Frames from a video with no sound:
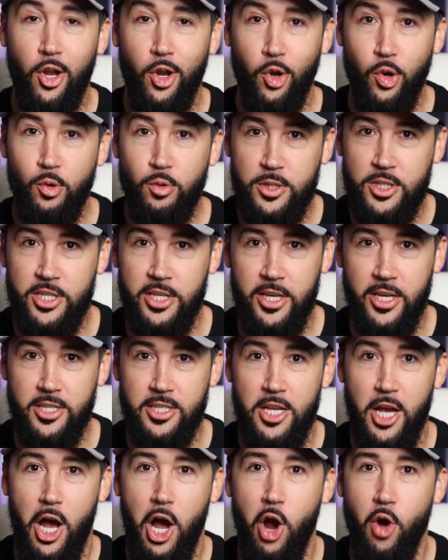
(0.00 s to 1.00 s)
Lucius
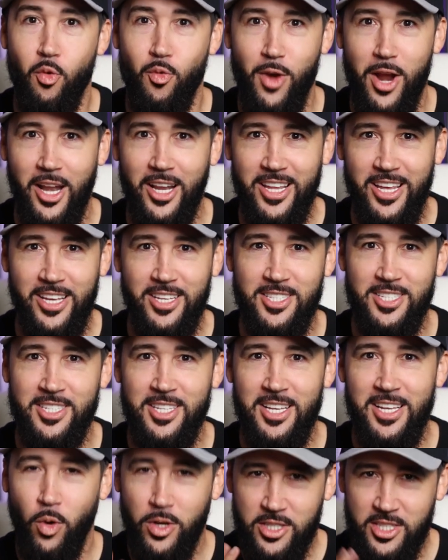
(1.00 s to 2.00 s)
Aurelius,
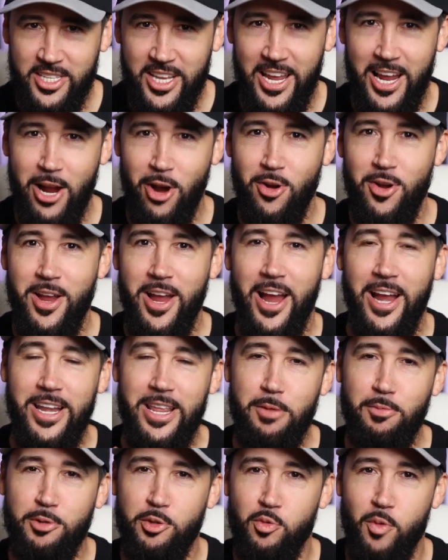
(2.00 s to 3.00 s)
was there and
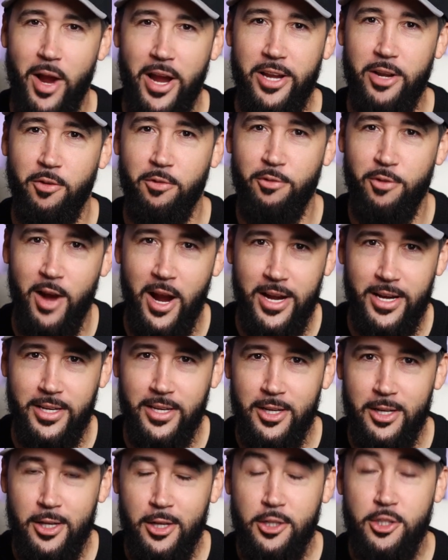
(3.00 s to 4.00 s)
he was ready to fight.
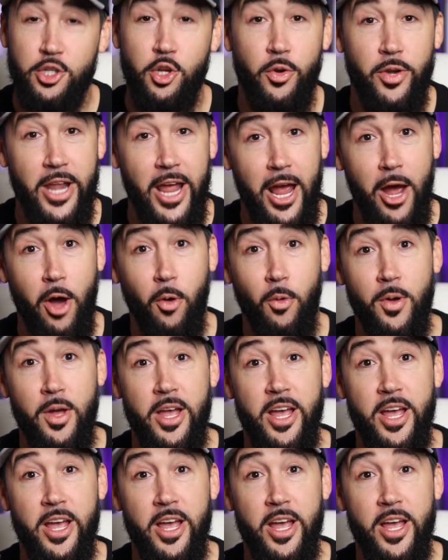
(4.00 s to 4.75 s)
So now